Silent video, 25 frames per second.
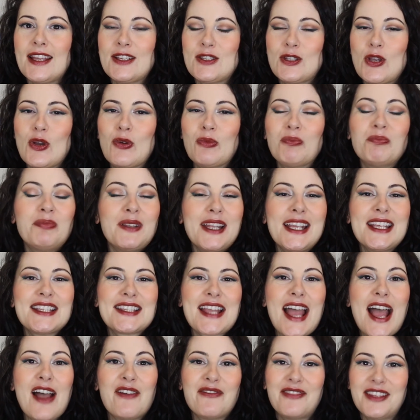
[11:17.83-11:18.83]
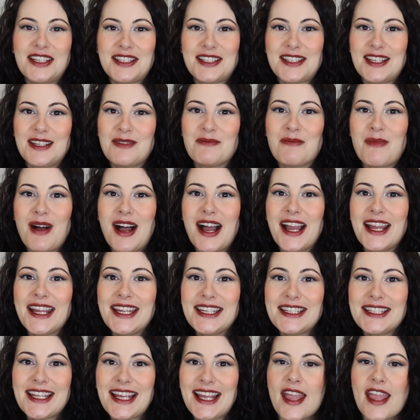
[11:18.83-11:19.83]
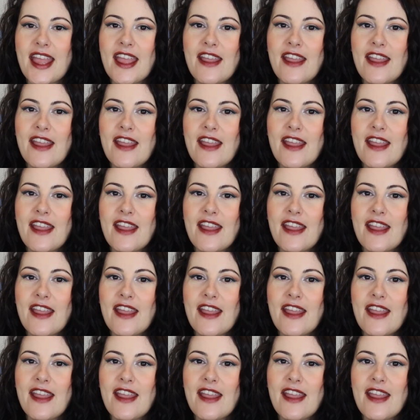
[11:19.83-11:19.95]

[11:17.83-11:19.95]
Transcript: So please have this in mind.